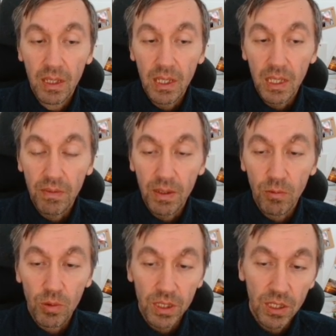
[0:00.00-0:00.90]
if he
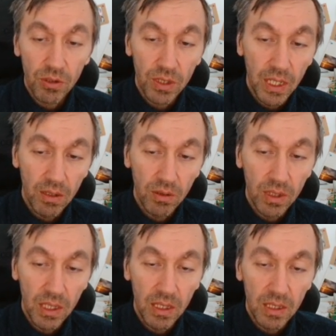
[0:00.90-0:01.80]
wants to attack on the
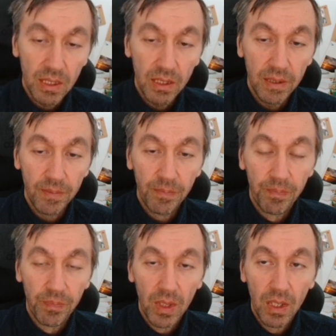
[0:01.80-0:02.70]
king side.
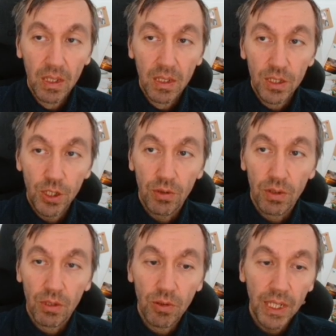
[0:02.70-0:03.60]

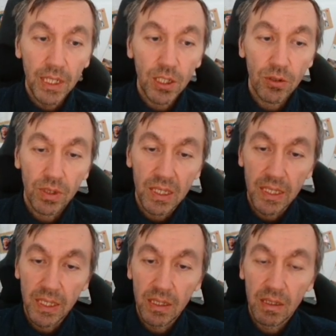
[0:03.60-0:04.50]
So rook a2 is a
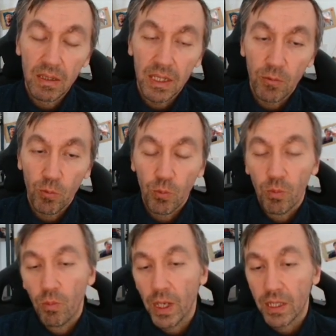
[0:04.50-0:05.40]
signal that
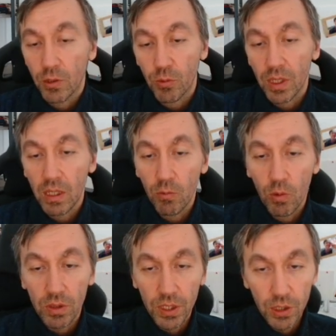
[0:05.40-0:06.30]
white really
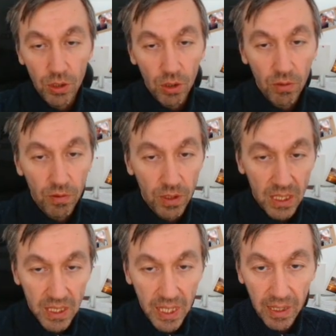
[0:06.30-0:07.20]
wants to go for an
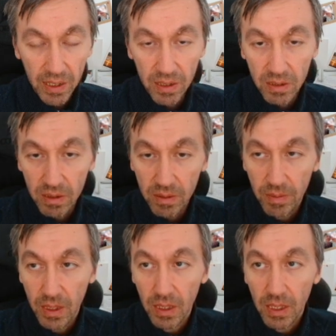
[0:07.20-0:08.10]
attack here,
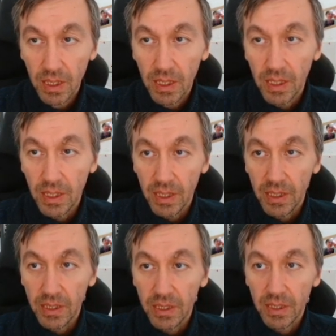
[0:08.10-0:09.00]

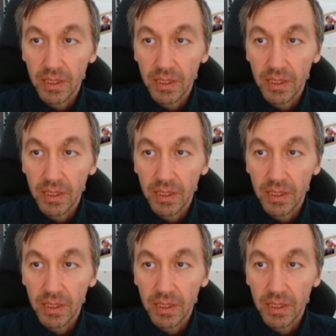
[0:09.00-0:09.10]
and